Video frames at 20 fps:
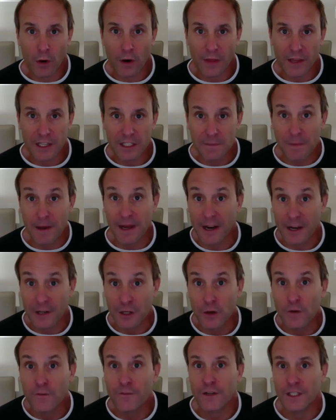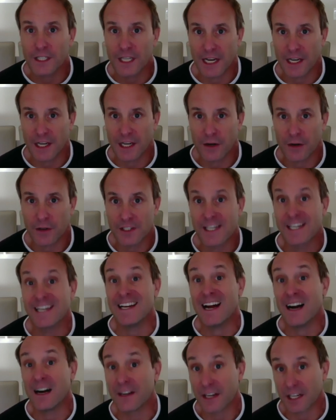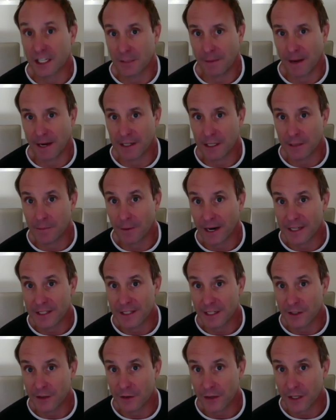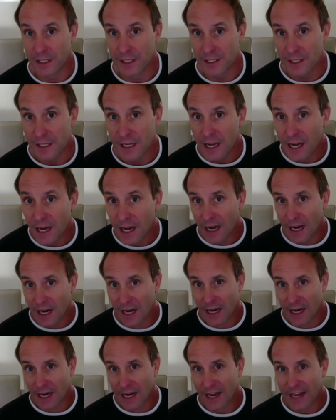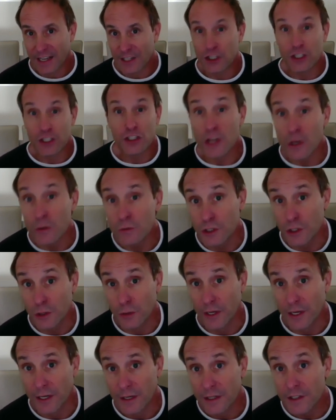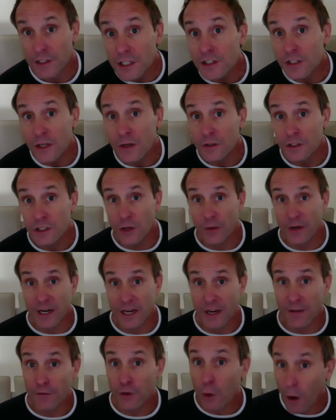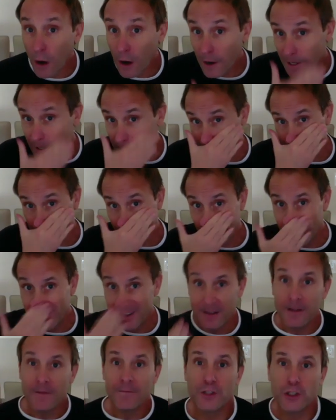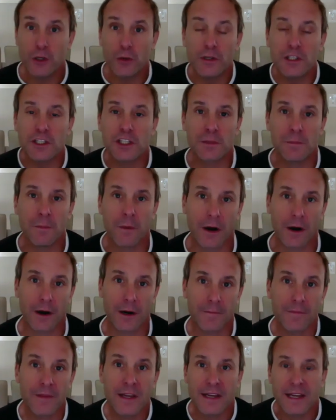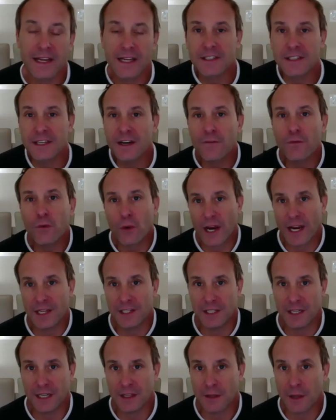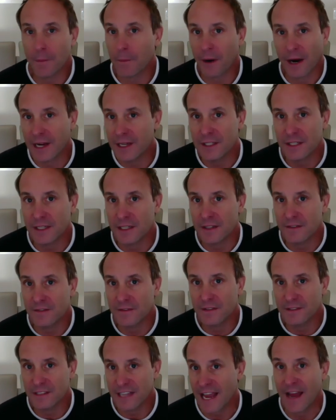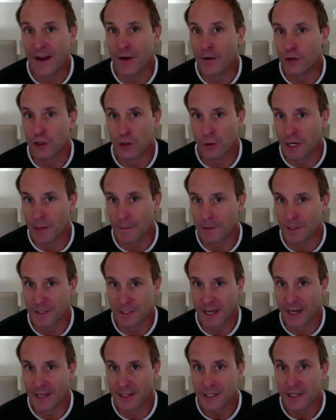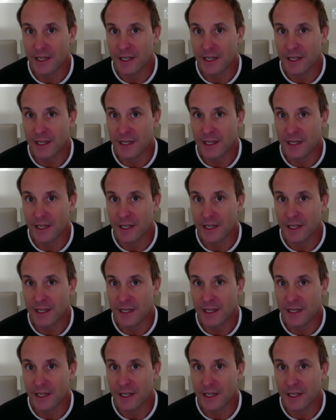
that's bet on you for 10 years than an unexpected price increase. Just don't do it. Just don't do it. And if you are going to do it smart. Instead of raising the prices 10 or 20%